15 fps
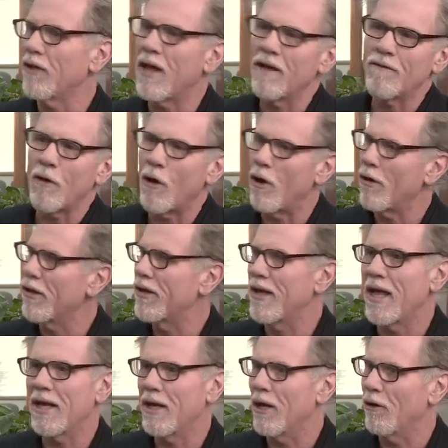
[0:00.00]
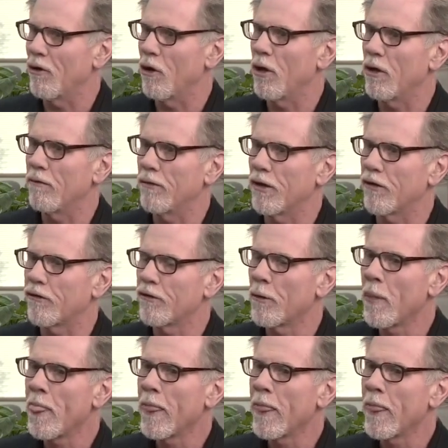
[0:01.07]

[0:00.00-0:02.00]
They have all the data on all of us,